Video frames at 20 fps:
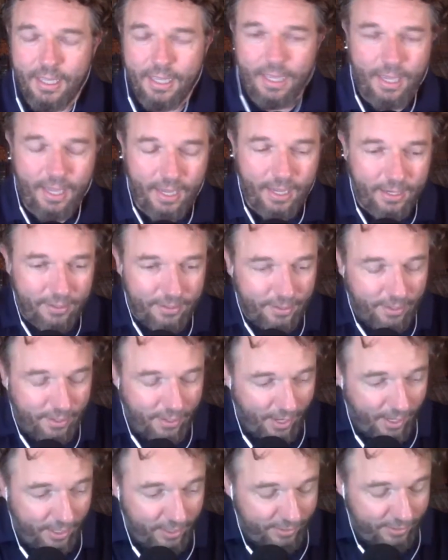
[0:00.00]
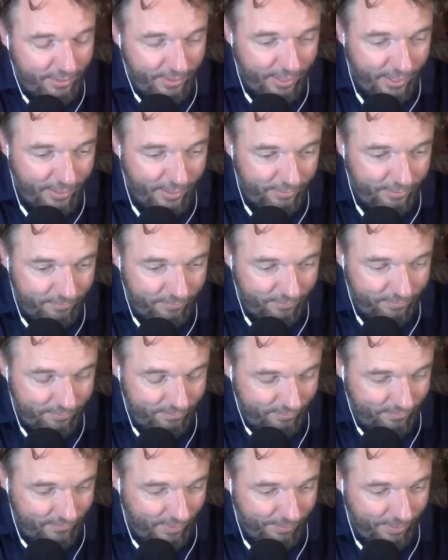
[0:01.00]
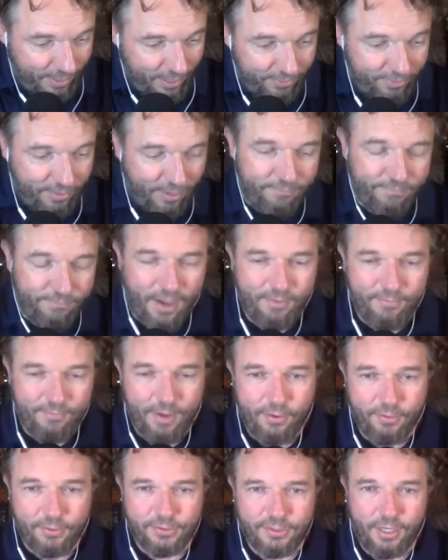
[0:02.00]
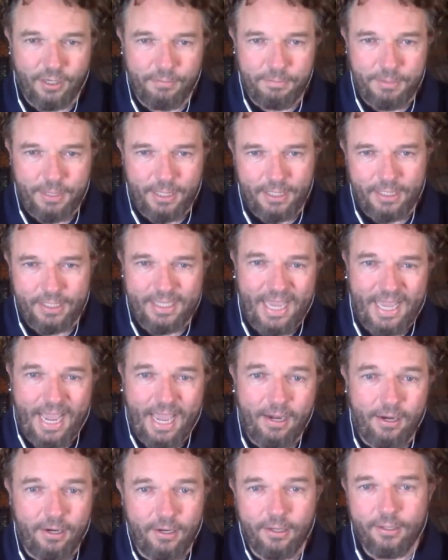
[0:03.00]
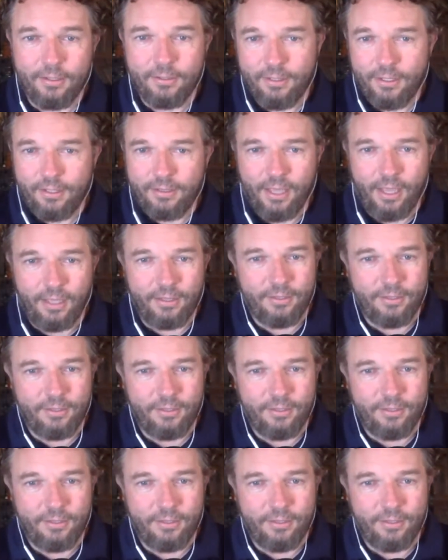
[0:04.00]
and uh, I didn't think I. I mean, I thought five hours I'd be in Canada at that